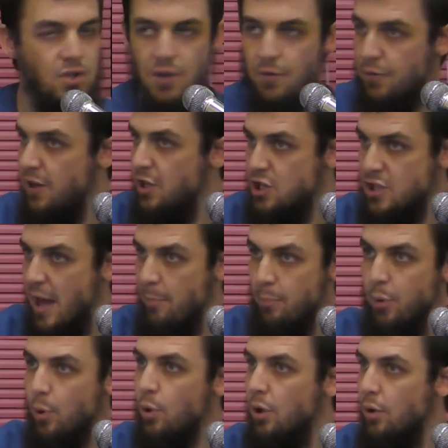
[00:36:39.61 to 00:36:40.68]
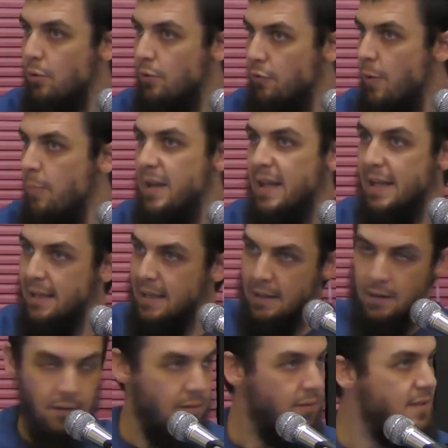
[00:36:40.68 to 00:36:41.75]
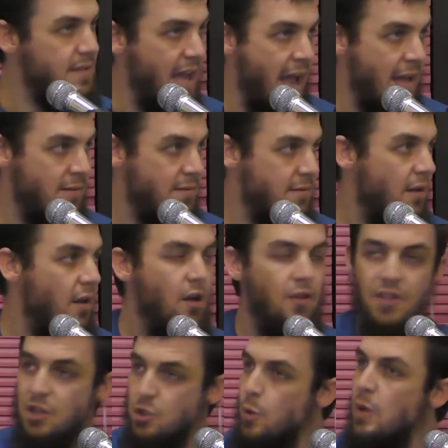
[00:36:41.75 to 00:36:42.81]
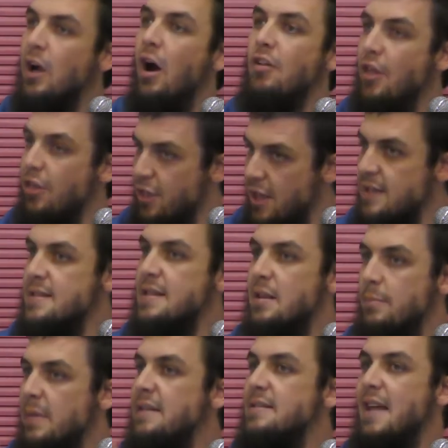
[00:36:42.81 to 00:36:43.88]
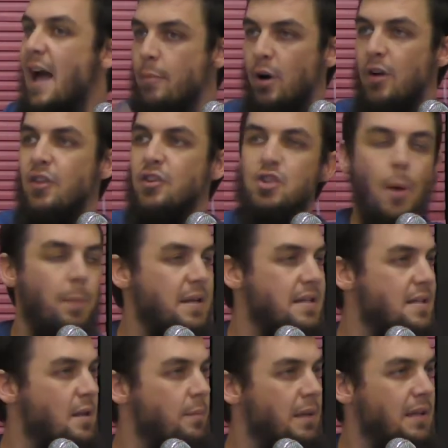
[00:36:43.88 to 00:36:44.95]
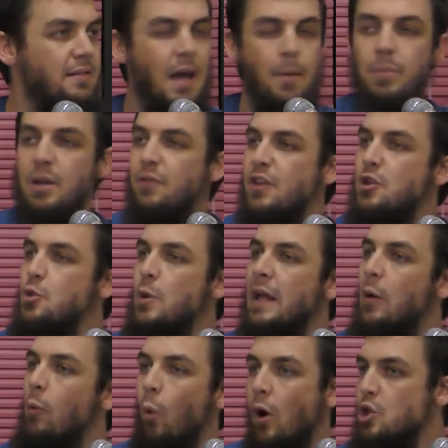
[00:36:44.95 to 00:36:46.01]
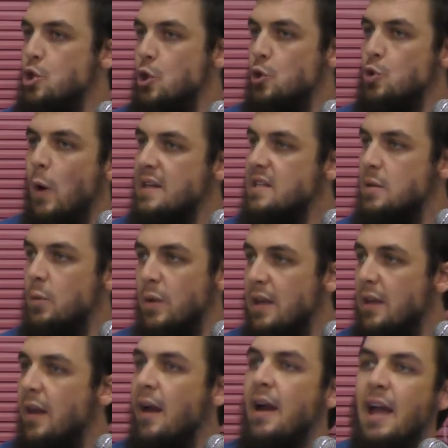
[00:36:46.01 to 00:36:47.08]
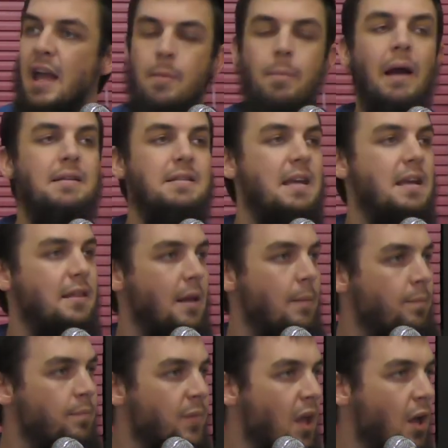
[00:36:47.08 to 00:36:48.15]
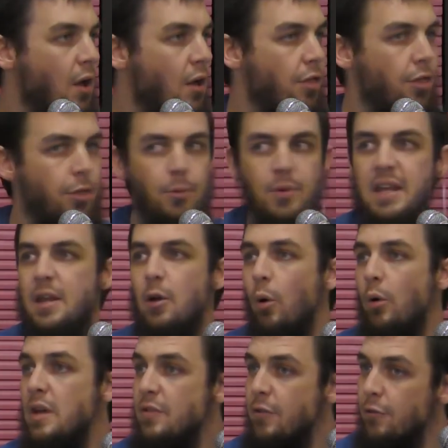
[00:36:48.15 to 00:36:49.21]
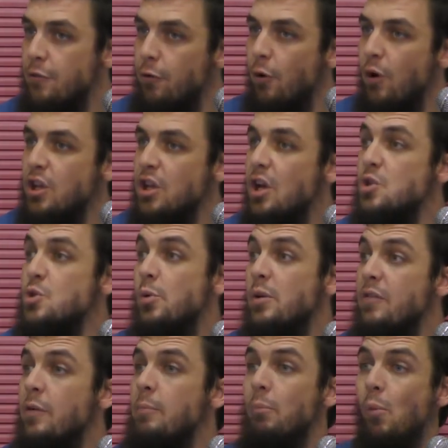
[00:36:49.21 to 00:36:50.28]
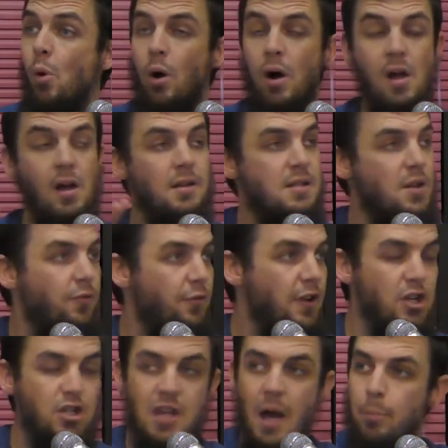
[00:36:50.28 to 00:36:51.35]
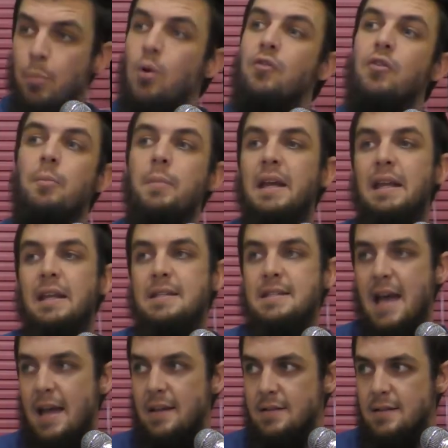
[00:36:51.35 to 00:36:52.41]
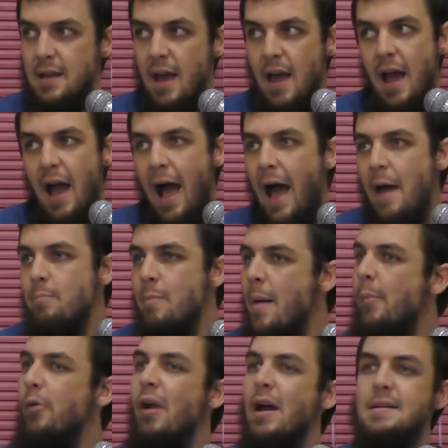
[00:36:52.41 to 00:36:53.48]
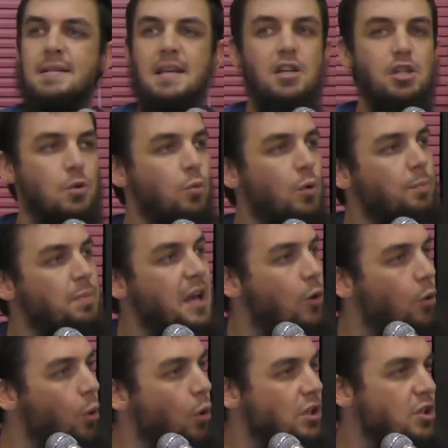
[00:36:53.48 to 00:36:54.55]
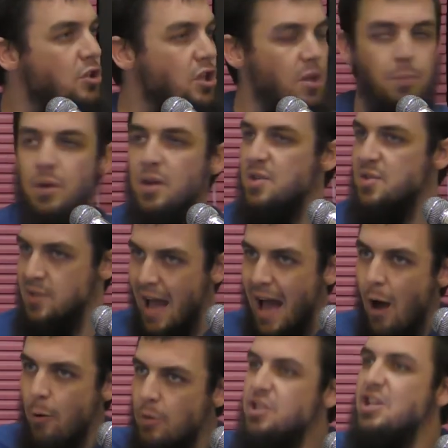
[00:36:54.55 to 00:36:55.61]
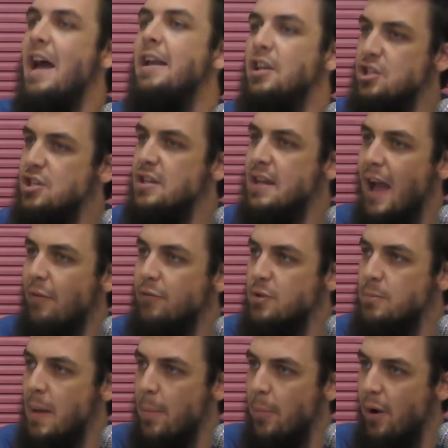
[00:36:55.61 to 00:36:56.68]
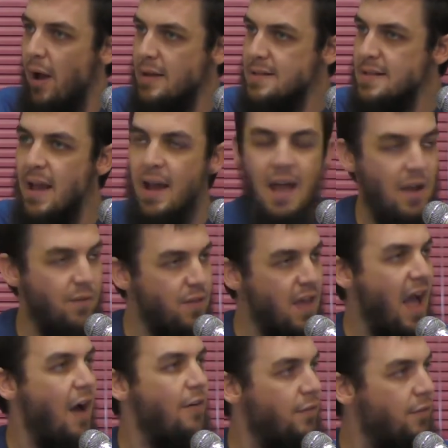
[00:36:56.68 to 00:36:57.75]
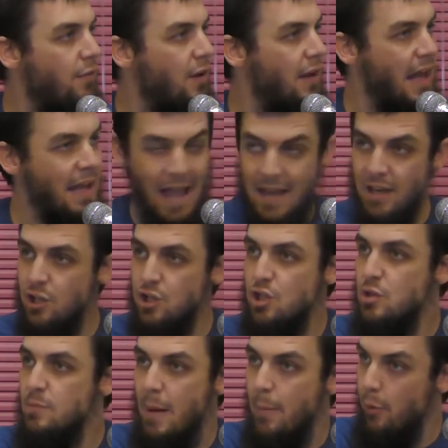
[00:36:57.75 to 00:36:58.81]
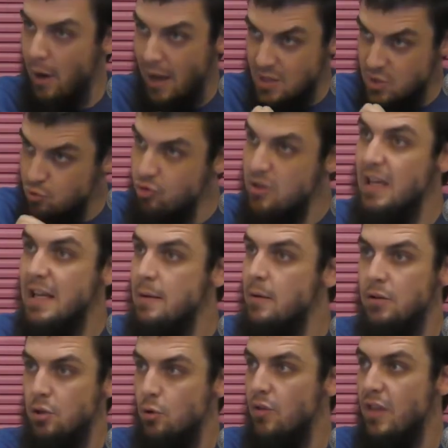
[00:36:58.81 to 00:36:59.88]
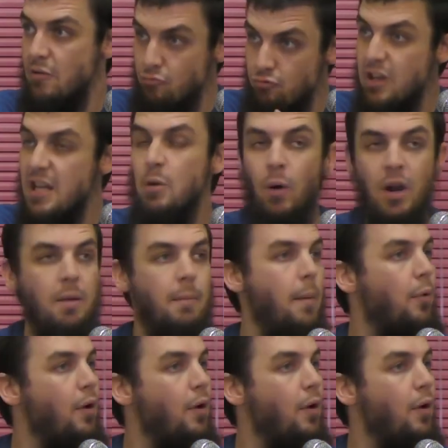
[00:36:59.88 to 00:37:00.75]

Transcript: to finish that book from beginning to end. They're doing other things in the meantime, other topics in the meantime, but if they're doing it once or twice a week, it might take them 3 or even 4 years or even more to finish that book from beginning to end. And memorization would be according to the person, how much energy they have to memorize. If they have energy to memorize, really, they really want to